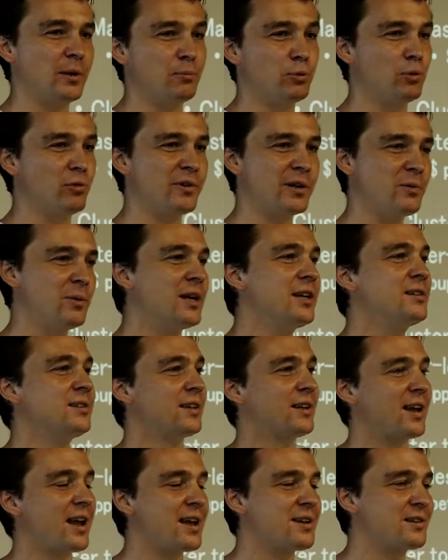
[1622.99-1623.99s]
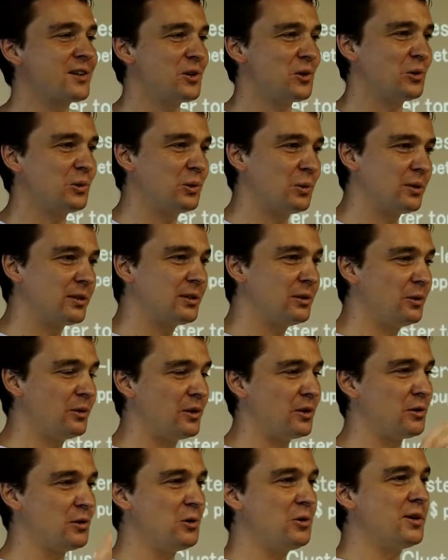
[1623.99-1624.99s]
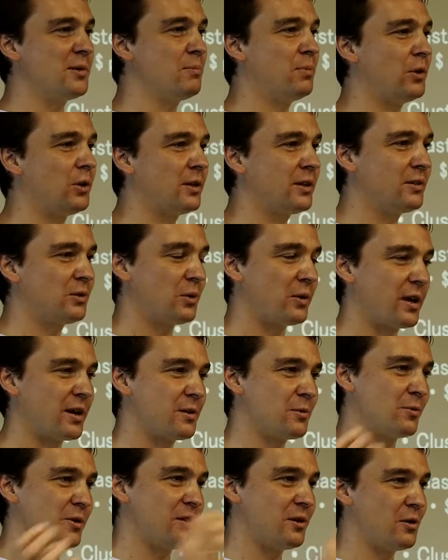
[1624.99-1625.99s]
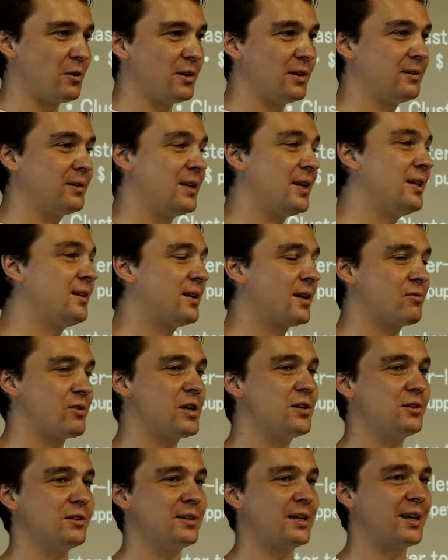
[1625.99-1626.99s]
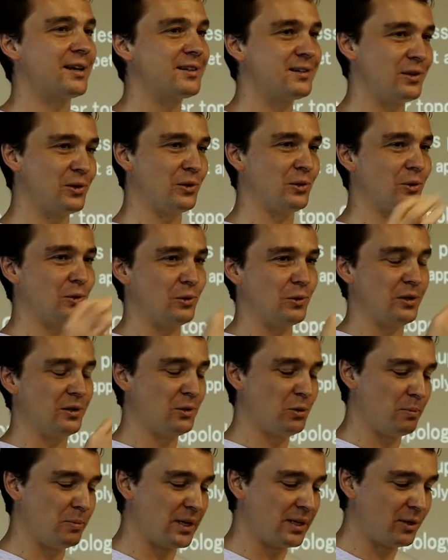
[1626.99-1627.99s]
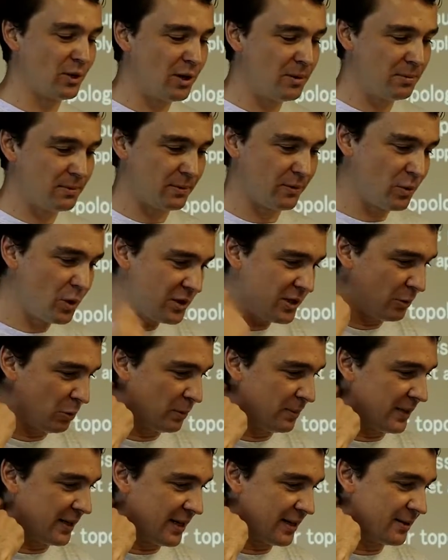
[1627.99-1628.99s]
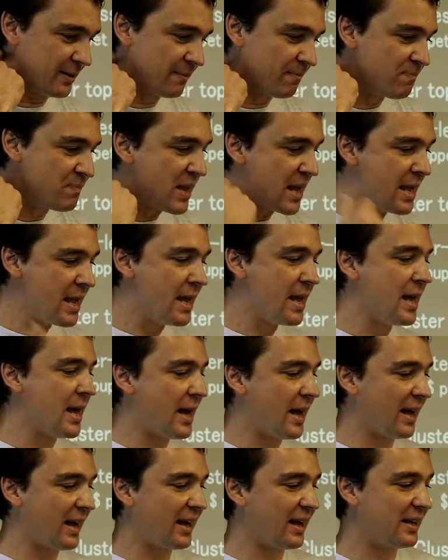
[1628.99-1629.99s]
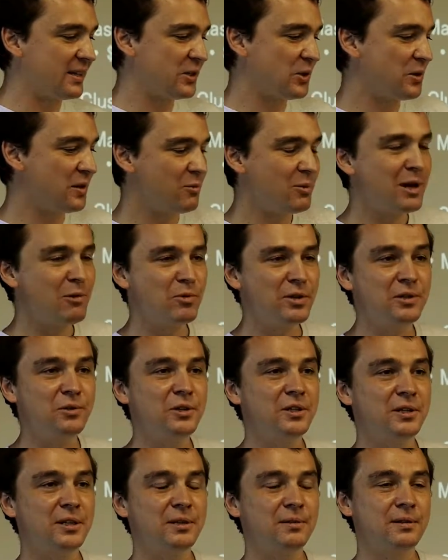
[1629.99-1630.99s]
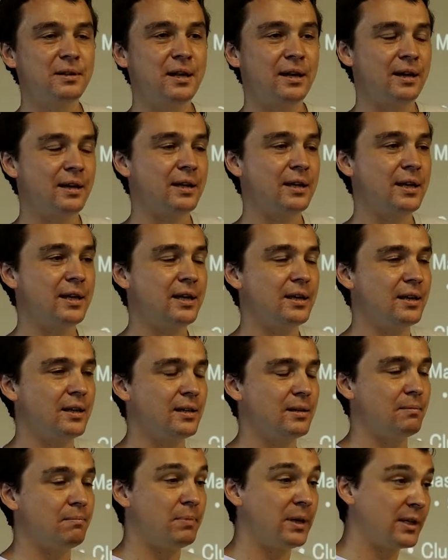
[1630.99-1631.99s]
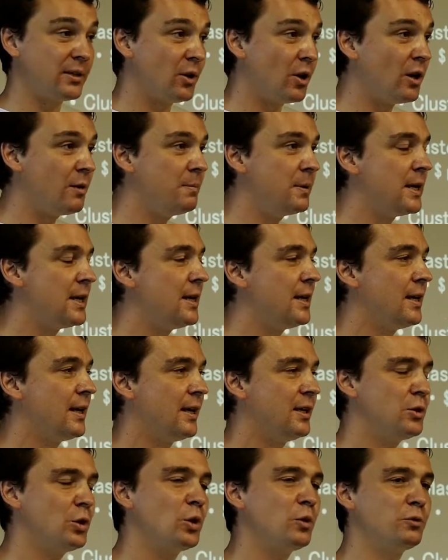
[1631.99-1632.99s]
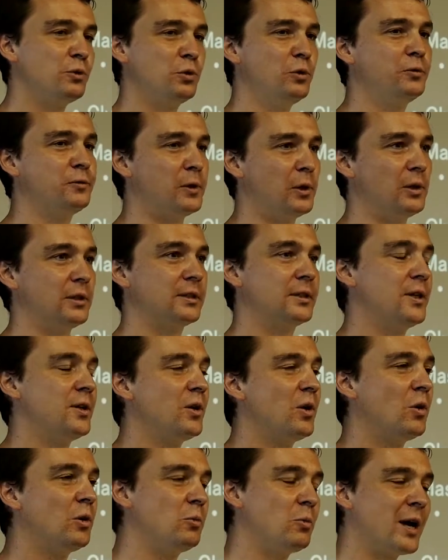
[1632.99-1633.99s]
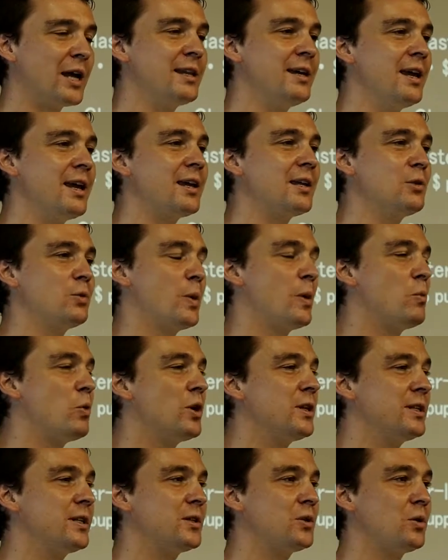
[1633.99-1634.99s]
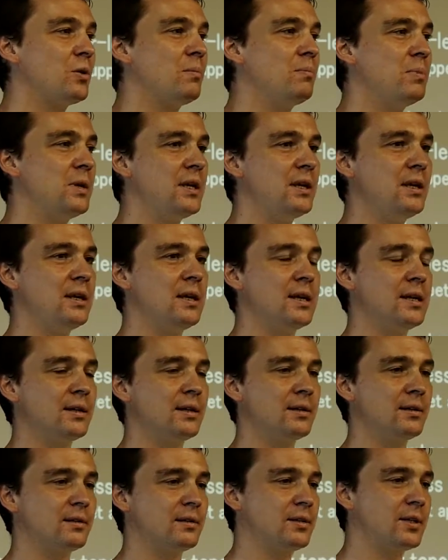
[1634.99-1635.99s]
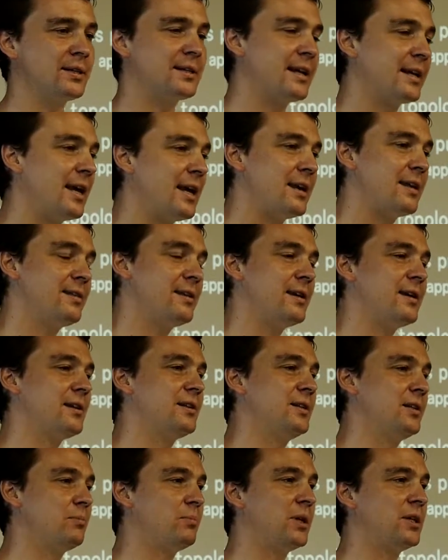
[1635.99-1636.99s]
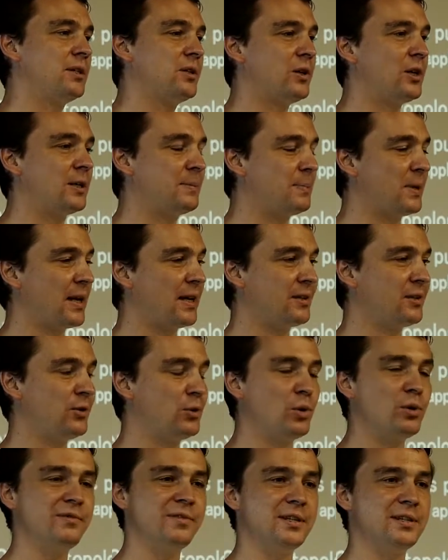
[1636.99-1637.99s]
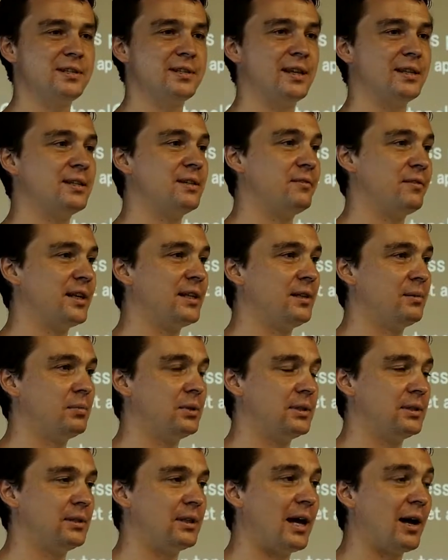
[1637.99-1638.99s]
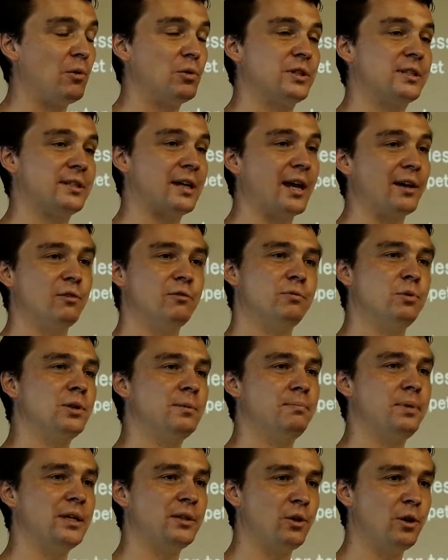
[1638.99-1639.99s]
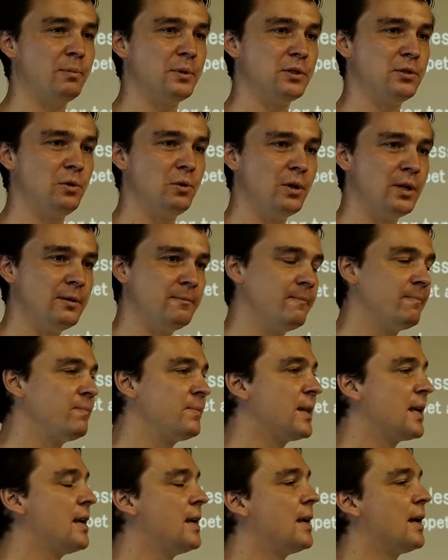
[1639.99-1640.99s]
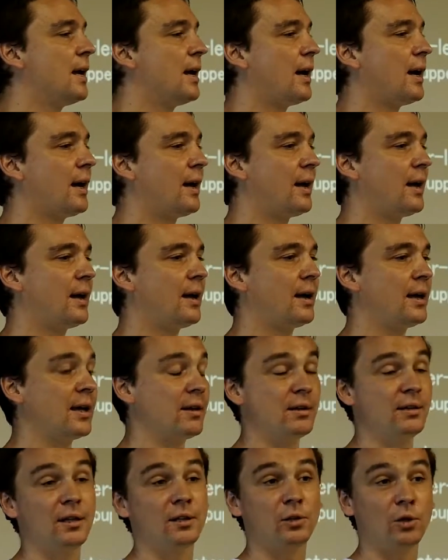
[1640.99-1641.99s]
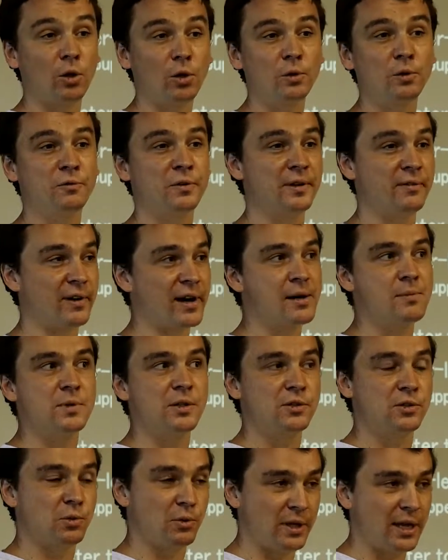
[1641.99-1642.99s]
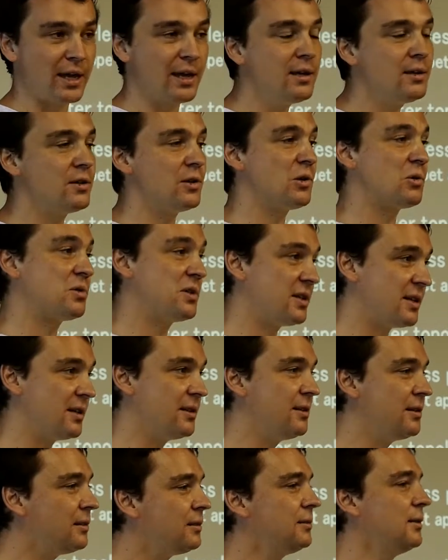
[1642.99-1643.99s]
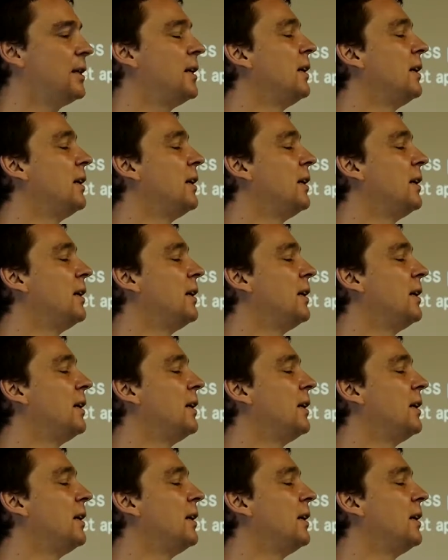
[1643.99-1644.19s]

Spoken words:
a pull request and ask to include your new component together with your integration test into Bigtop? Of course, it would be nice. So the way we do it in Bigtop is sort of twofold. On one hand, we want it to be just like anything else in Bigtop, a service that's available outside of what Bigtop is doing. And in a lot of environments today, still,